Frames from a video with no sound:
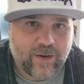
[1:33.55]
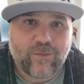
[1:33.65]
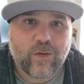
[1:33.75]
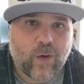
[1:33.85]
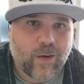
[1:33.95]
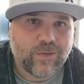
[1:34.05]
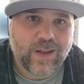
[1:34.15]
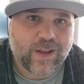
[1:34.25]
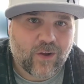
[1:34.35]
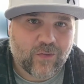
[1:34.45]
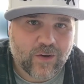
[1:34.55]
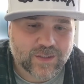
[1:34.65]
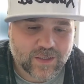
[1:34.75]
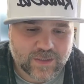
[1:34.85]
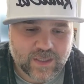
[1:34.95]
Every web geek out there is
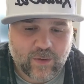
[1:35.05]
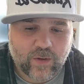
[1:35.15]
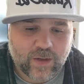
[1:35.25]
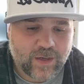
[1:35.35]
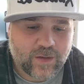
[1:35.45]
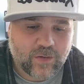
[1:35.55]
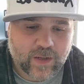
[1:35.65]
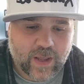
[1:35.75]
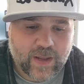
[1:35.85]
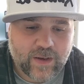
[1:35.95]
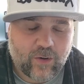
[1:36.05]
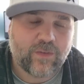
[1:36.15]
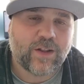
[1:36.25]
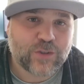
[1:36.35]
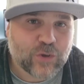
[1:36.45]
going to say, well, you need to look at, or
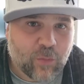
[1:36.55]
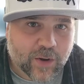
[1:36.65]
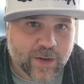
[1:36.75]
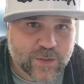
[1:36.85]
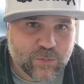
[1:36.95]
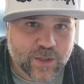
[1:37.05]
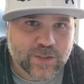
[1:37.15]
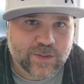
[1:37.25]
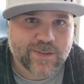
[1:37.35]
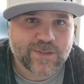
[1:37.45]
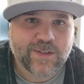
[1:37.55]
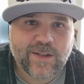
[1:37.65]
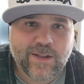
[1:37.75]
every digital marketing specialist,